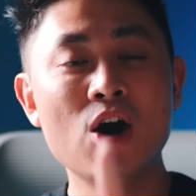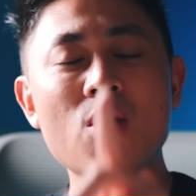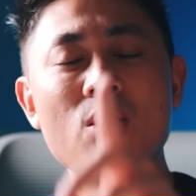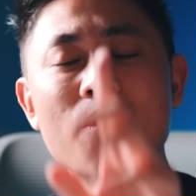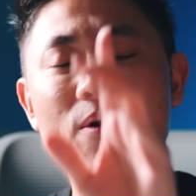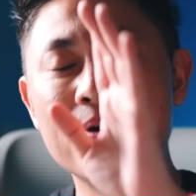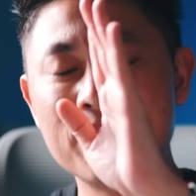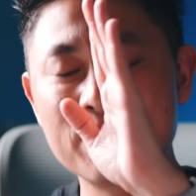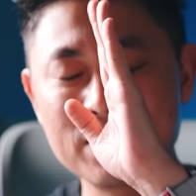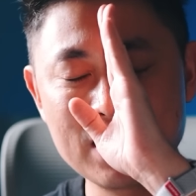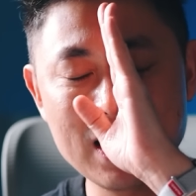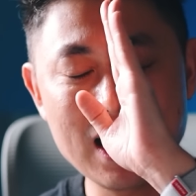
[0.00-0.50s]

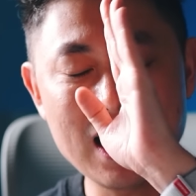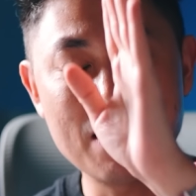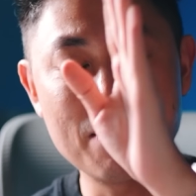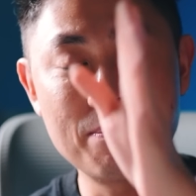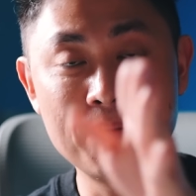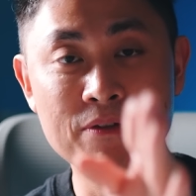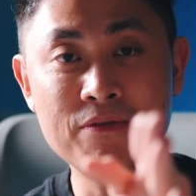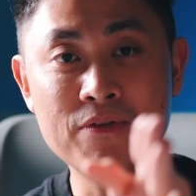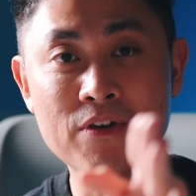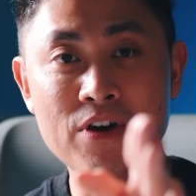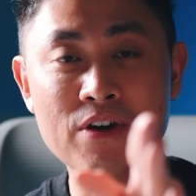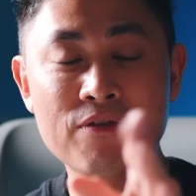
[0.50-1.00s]
Oh
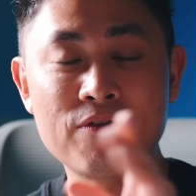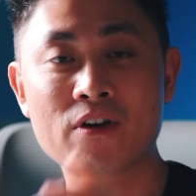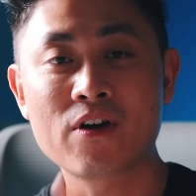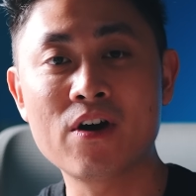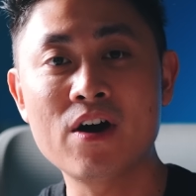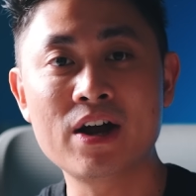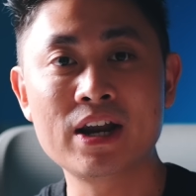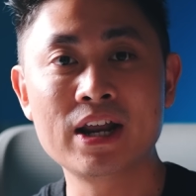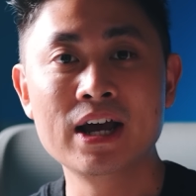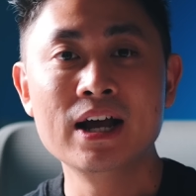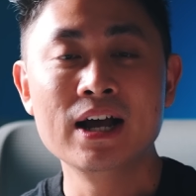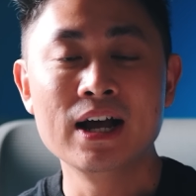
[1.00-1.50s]
yeah, before I
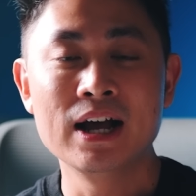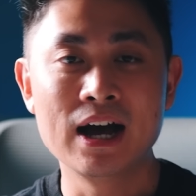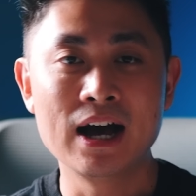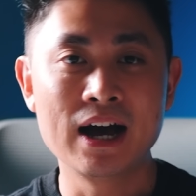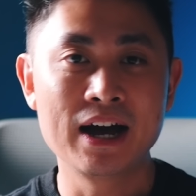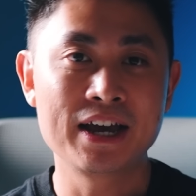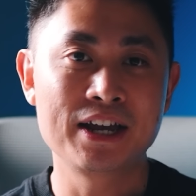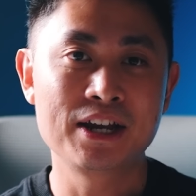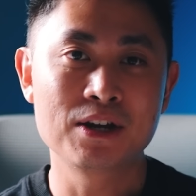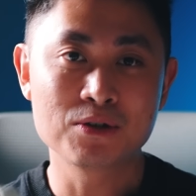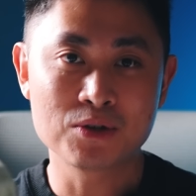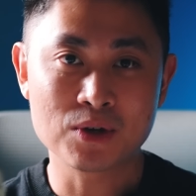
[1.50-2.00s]
forgot,
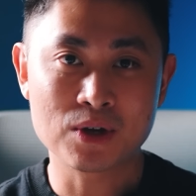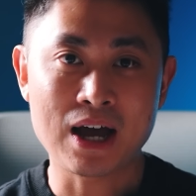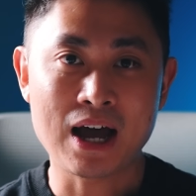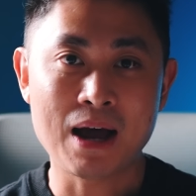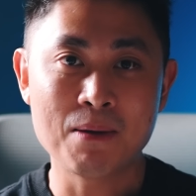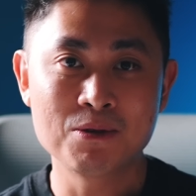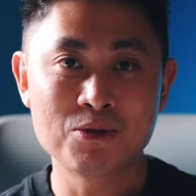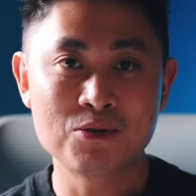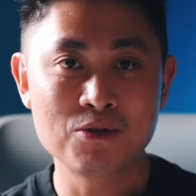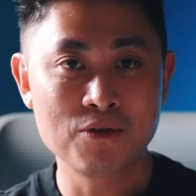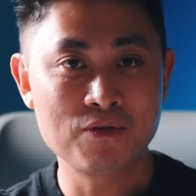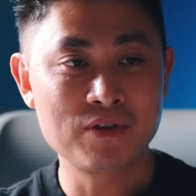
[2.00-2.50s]
uh, it also
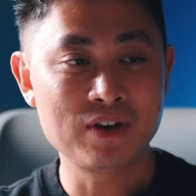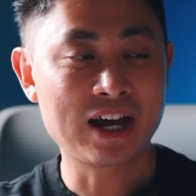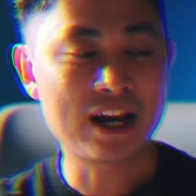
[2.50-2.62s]
comes with